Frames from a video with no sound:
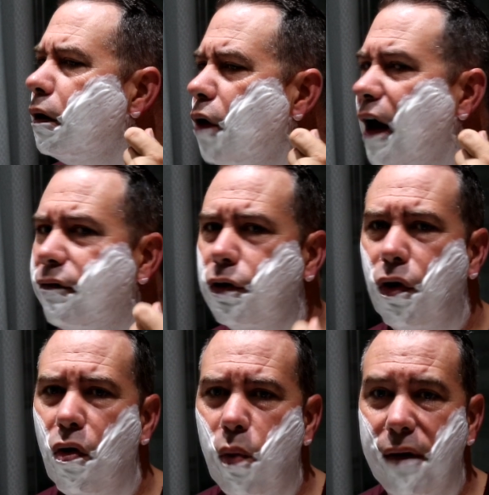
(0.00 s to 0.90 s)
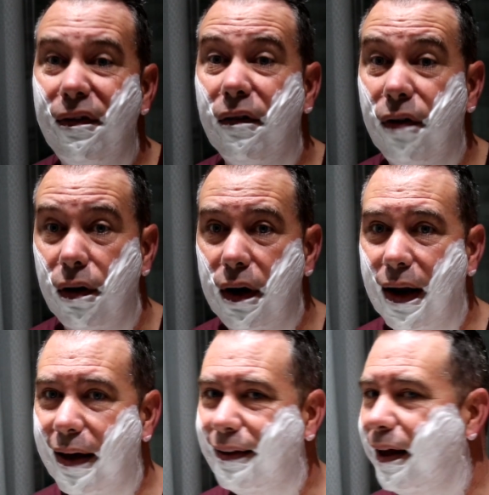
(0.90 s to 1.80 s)
You have to go with a very
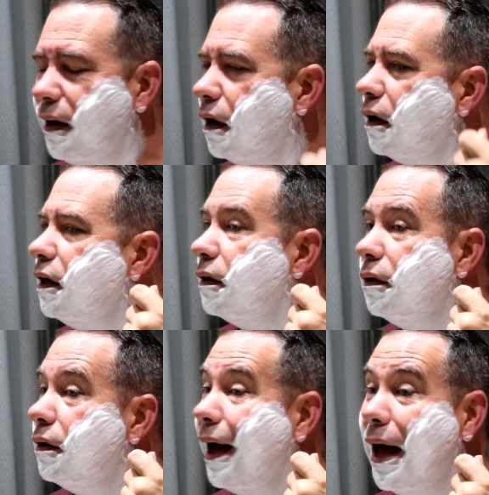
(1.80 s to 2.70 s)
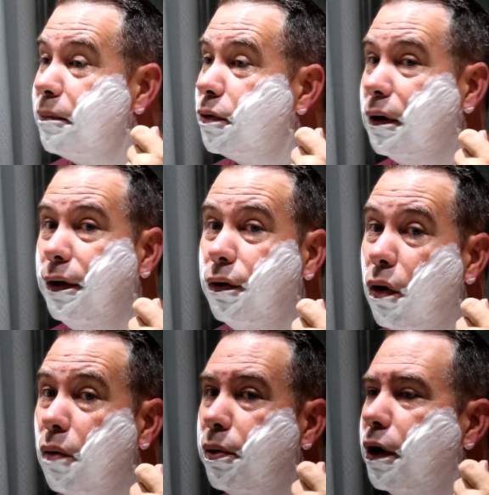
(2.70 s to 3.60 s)
light hand on it, absolutely
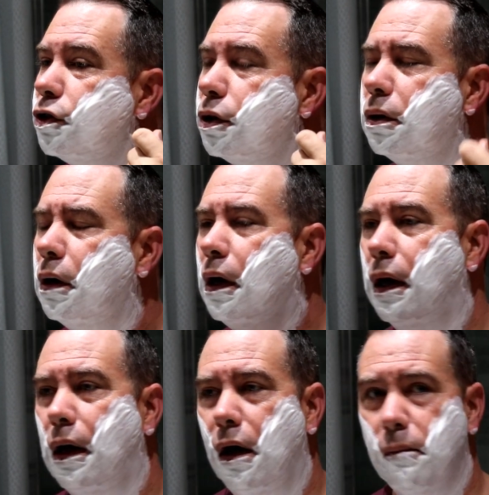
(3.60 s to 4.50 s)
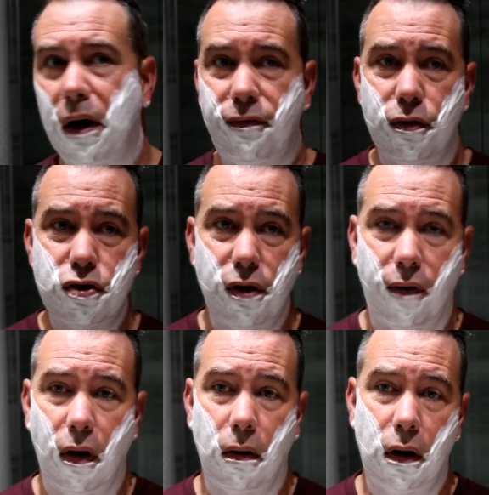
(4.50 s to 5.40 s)
no pressure. But first
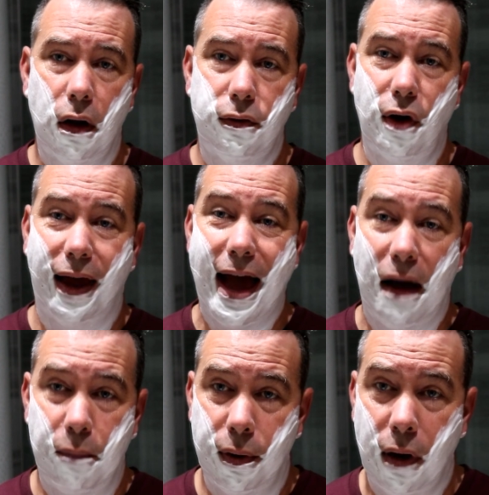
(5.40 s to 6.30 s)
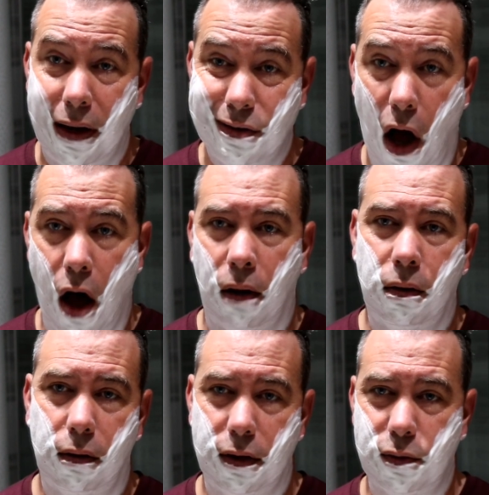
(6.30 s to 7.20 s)
of all, the gap. It's
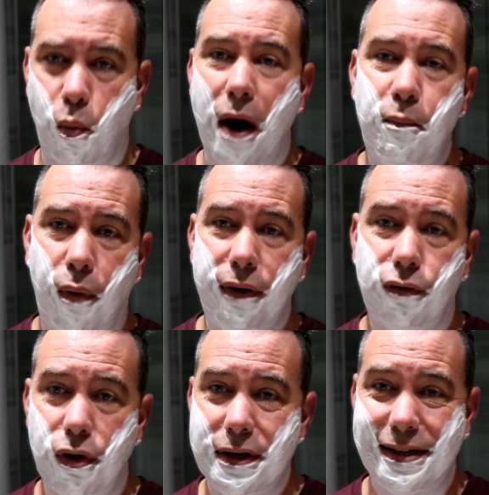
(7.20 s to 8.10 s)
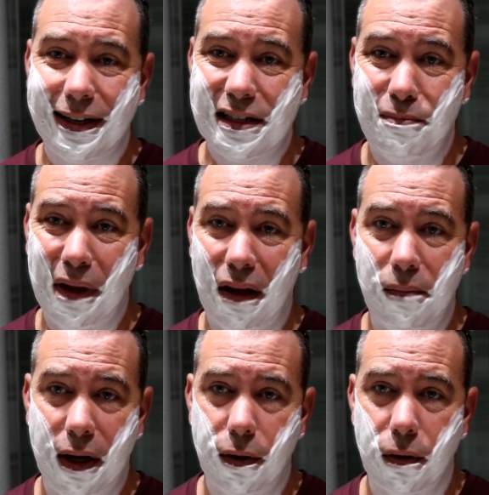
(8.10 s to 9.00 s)
1.36
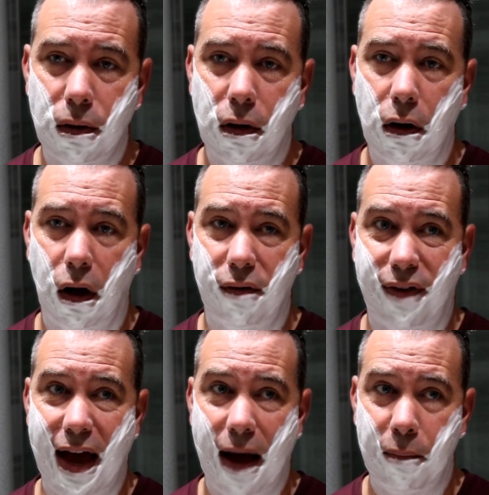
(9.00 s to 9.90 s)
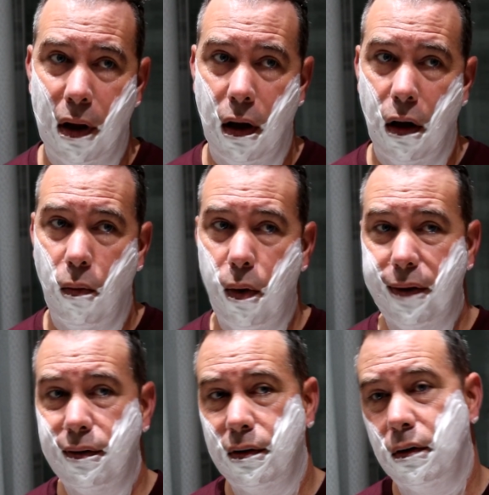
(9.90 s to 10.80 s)
millimeter of gap
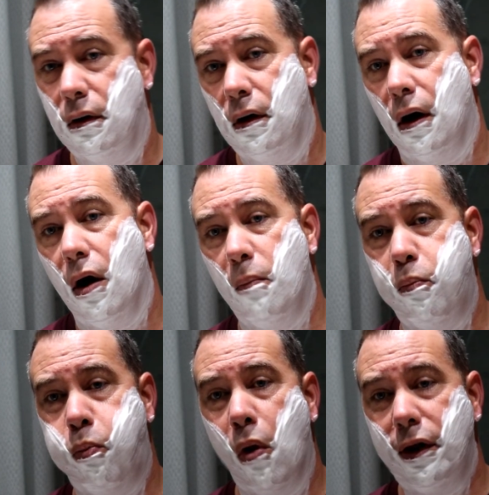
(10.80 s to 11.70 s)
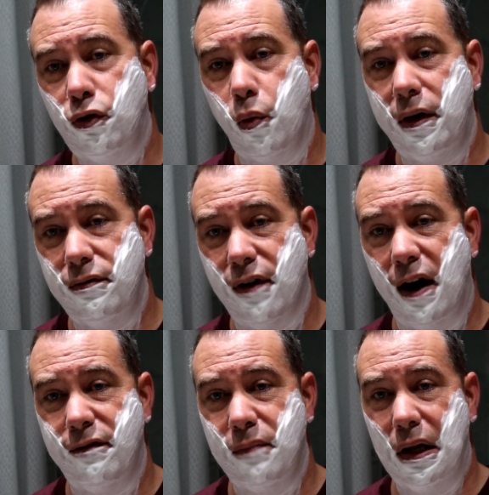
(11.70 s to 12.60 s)
with a
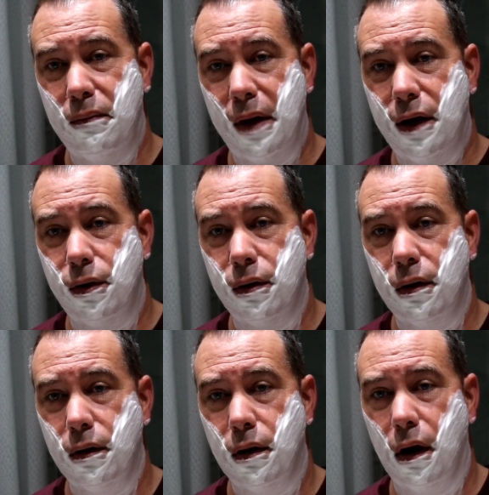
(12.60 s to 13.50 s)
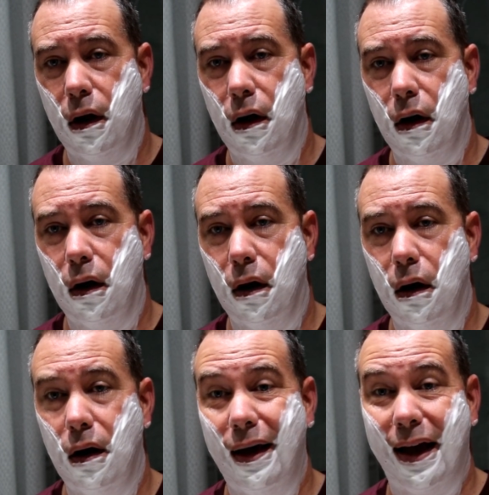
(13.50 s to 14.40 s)
0.25 millimeter
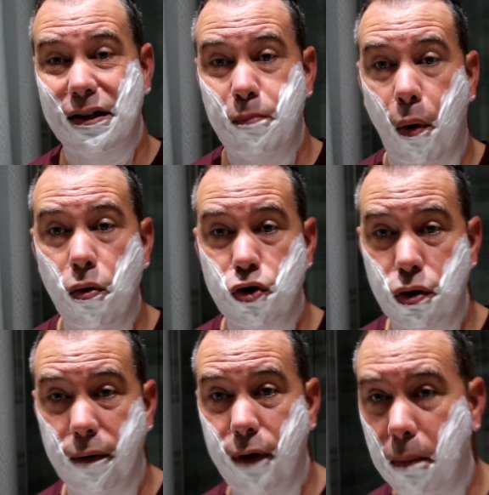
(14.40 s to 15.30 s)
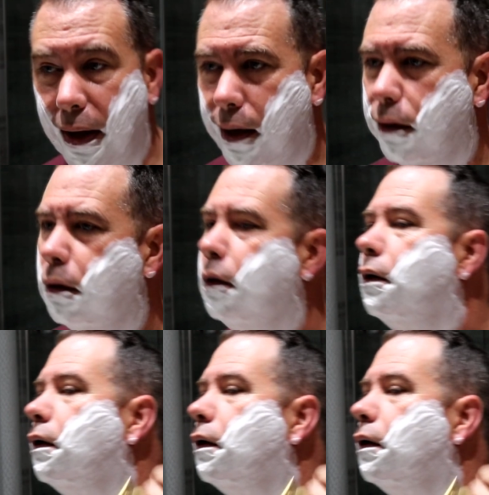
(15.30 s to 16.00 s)
exposure of the blade.